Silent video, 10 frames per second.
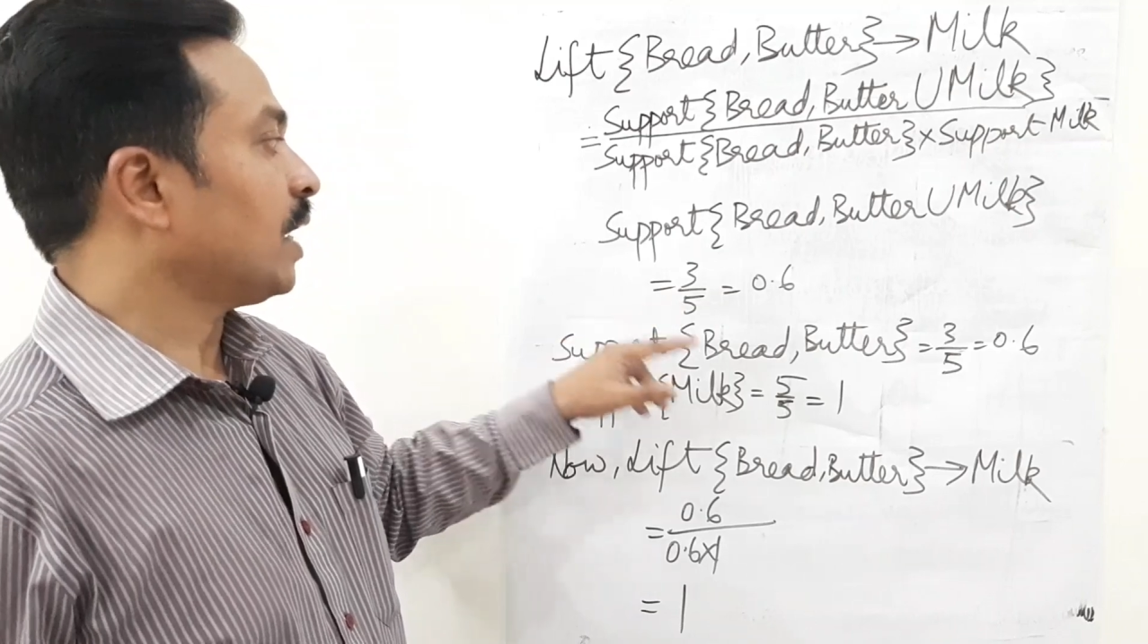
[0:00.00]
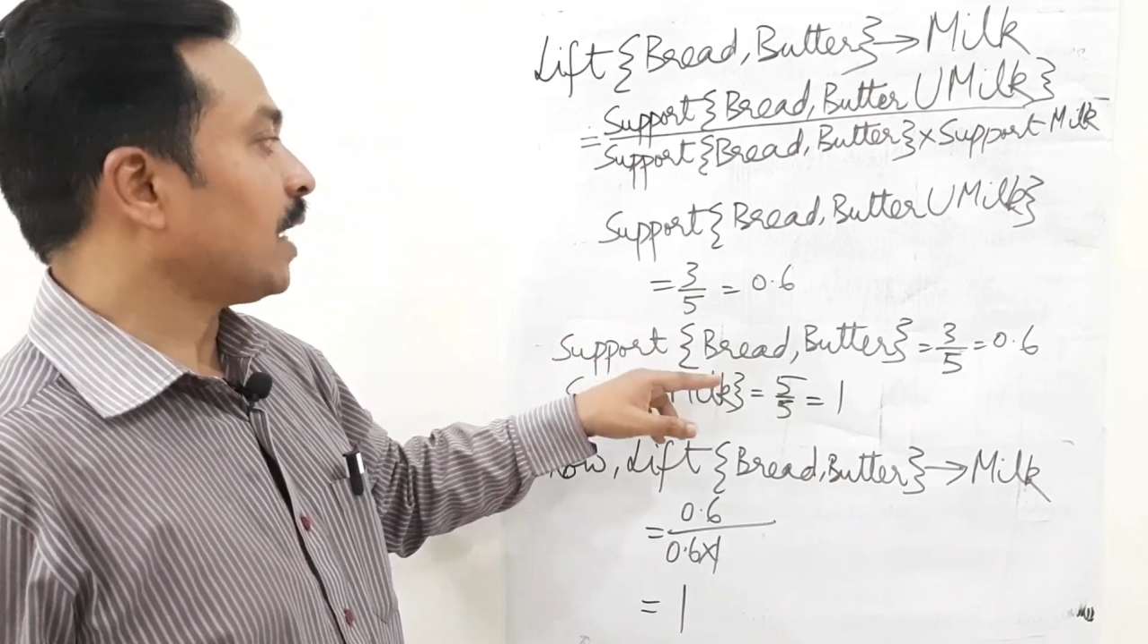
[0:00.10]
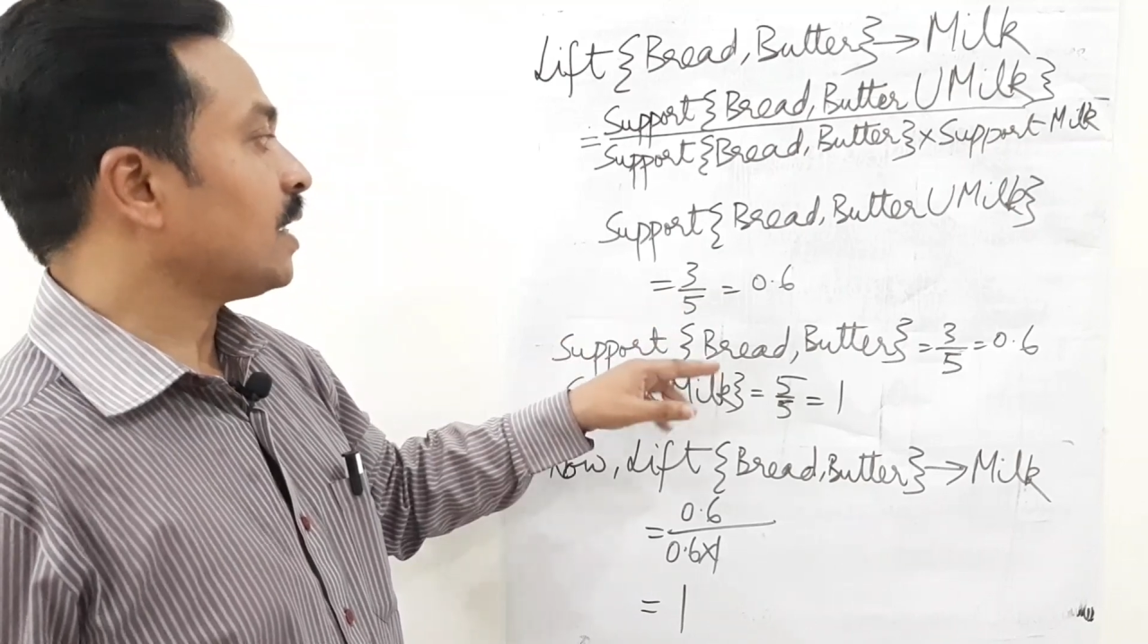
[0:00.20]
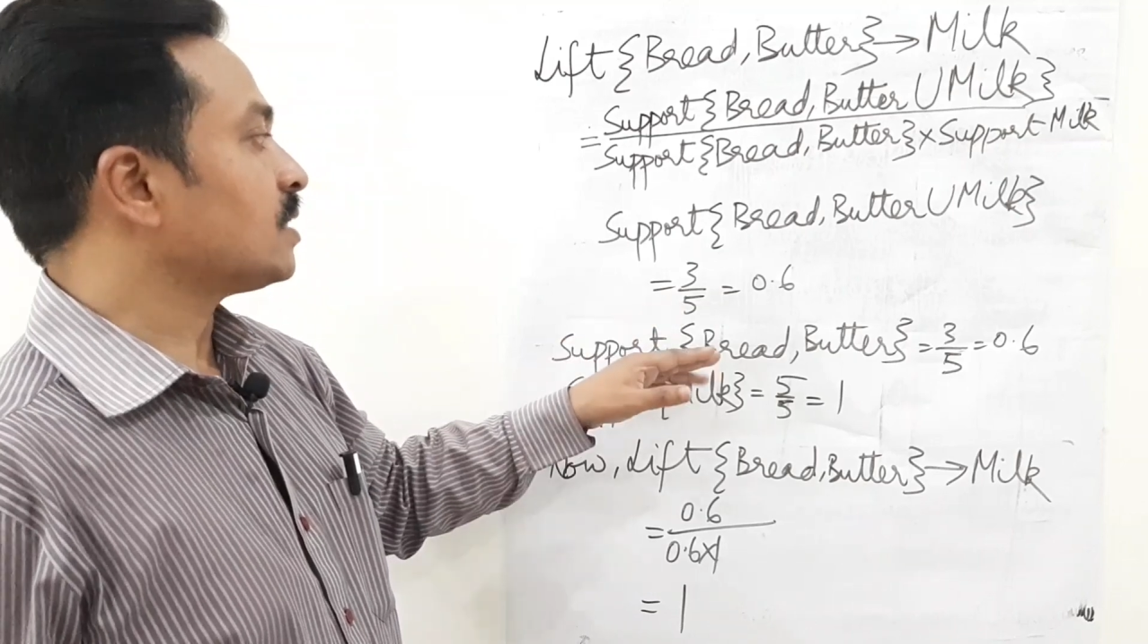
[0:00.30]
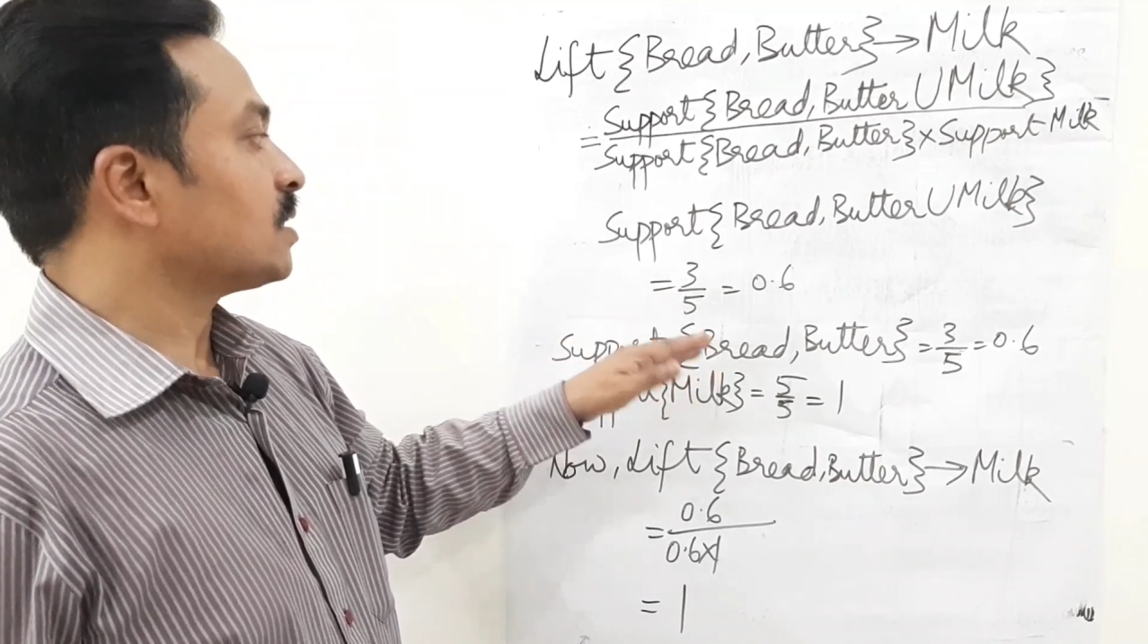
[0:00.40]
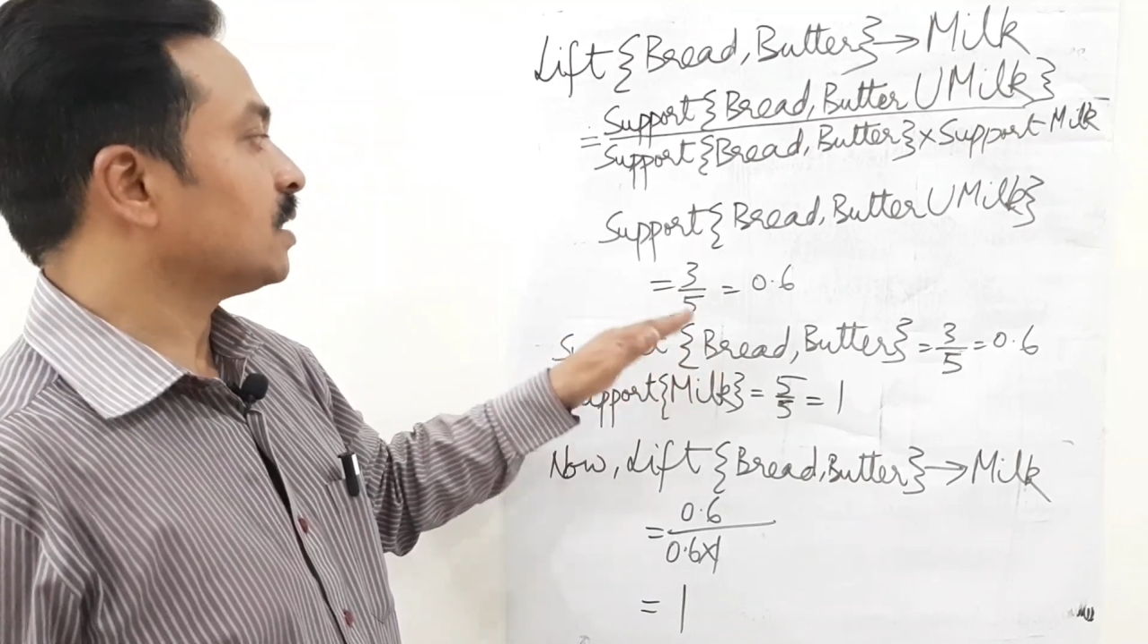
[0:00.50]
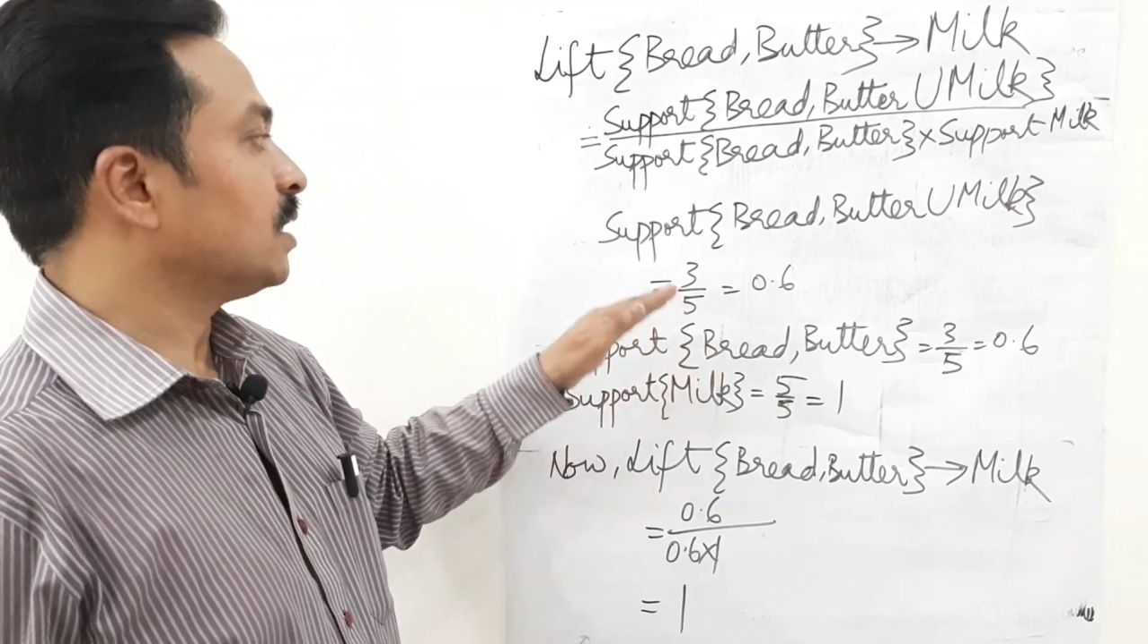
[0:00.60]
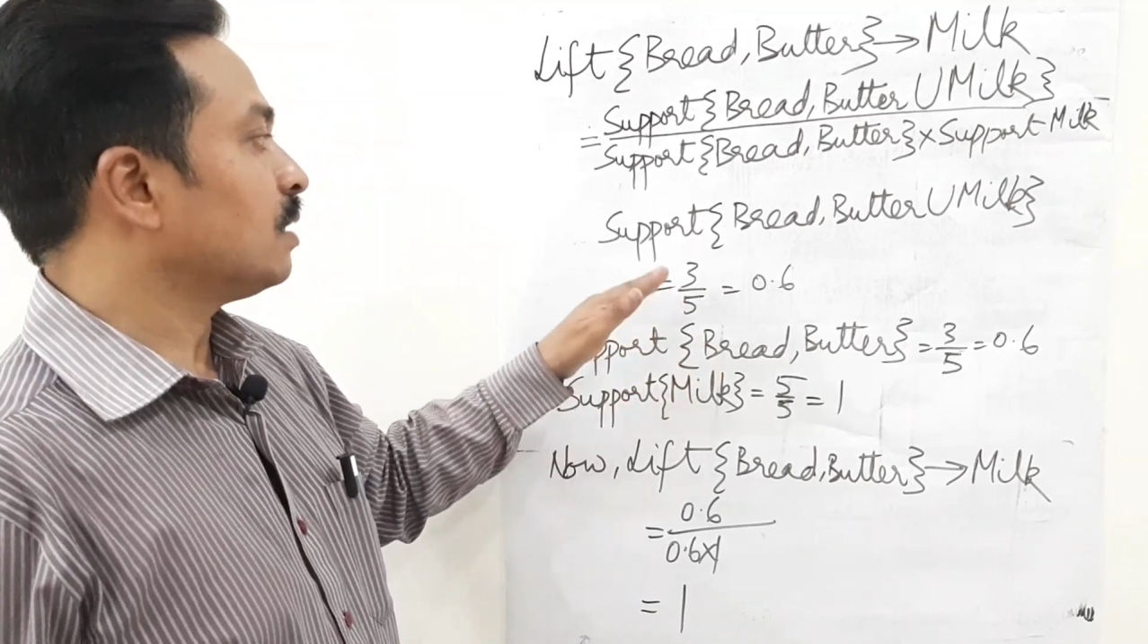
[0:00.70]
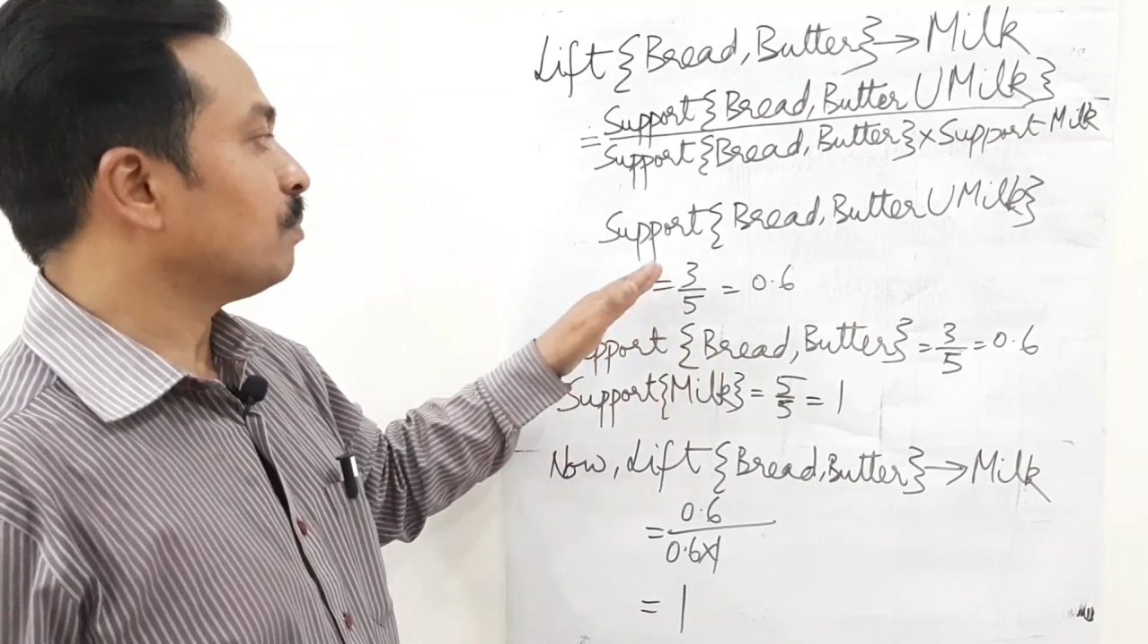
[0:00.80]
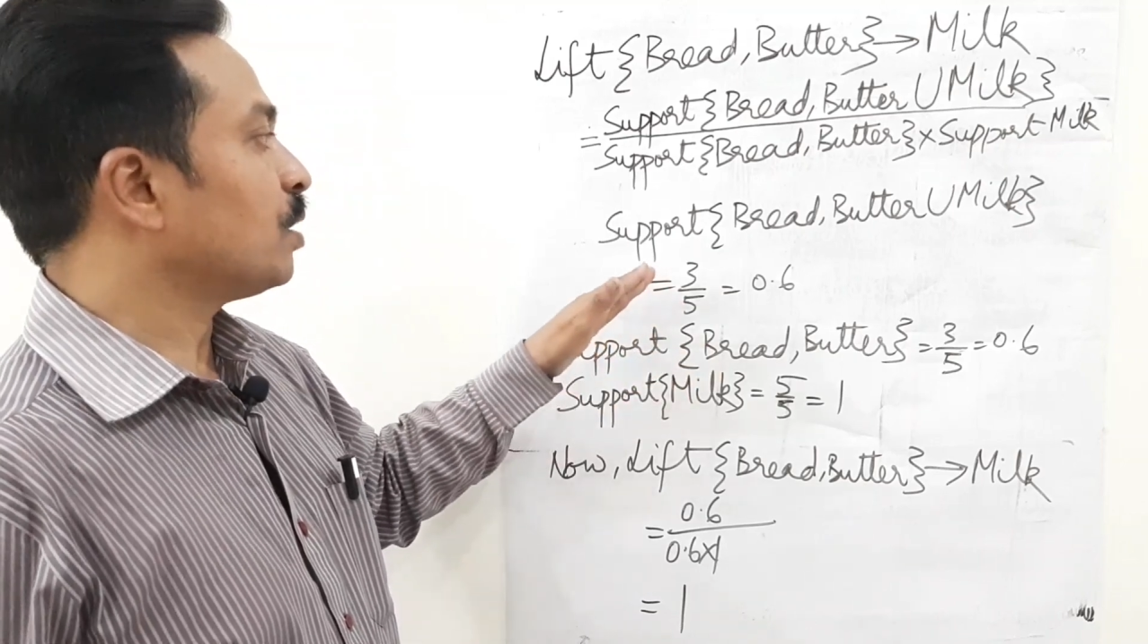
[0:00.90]
as the
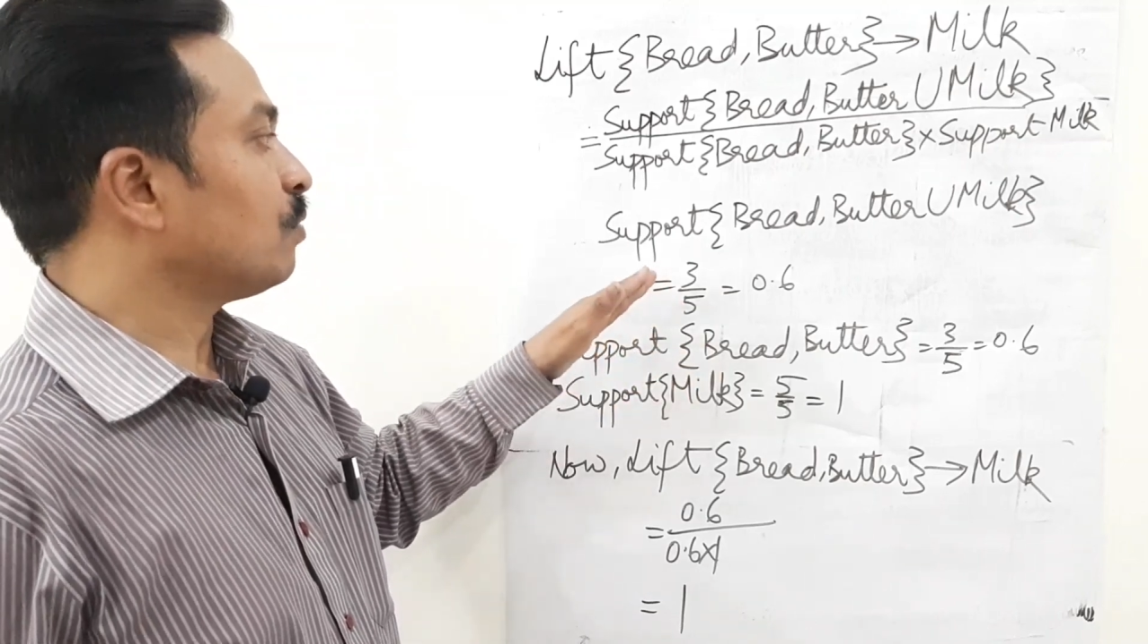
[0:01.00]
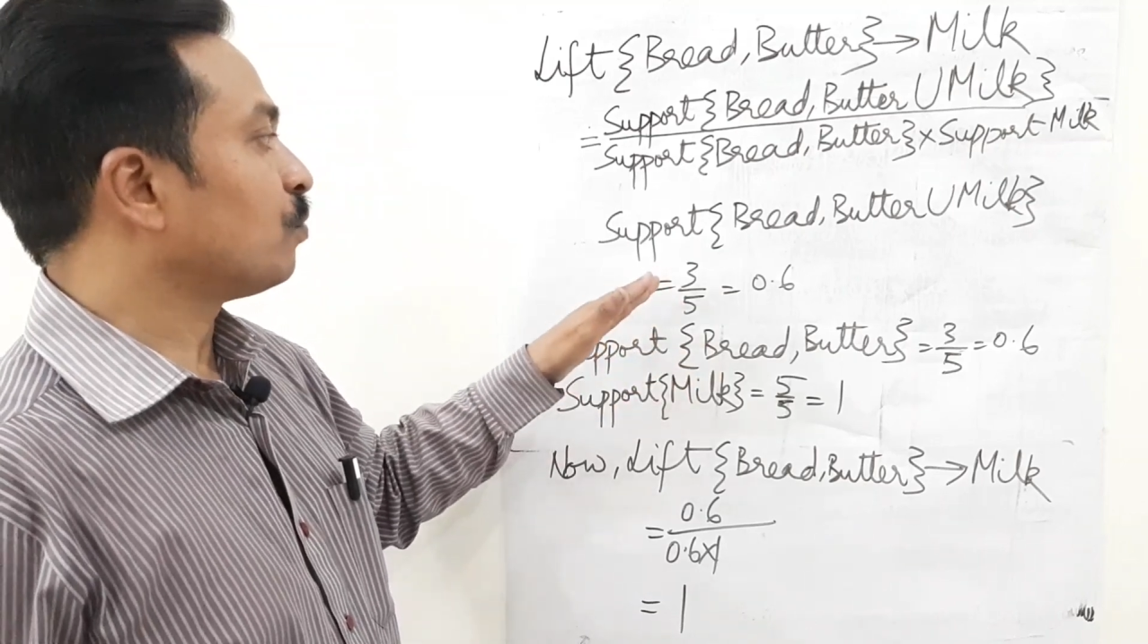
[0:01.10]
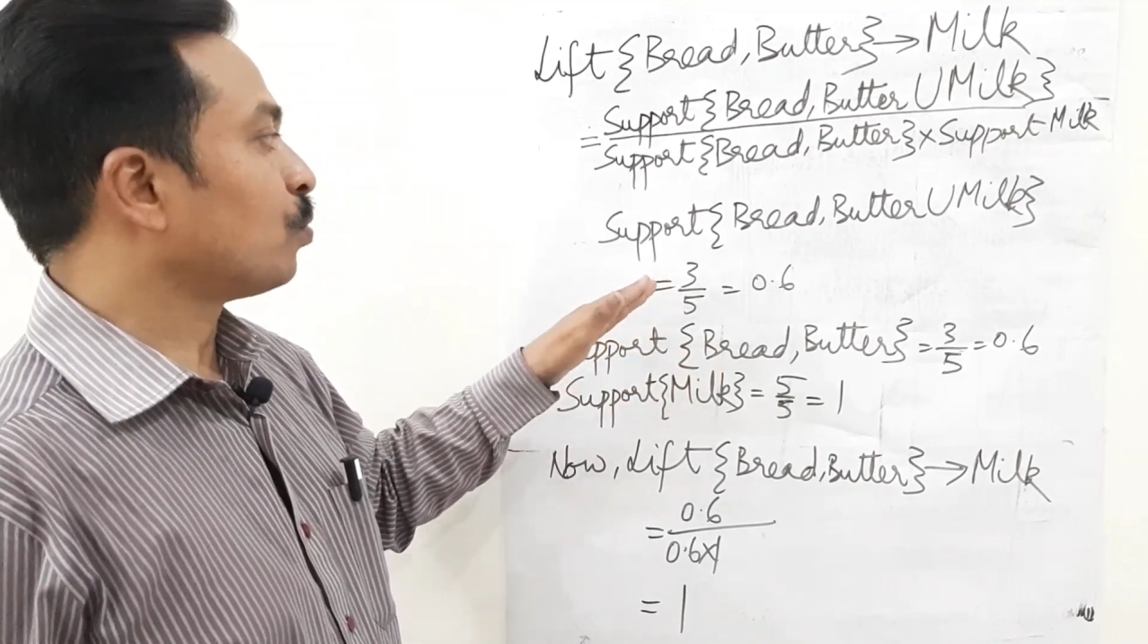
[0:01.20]
number of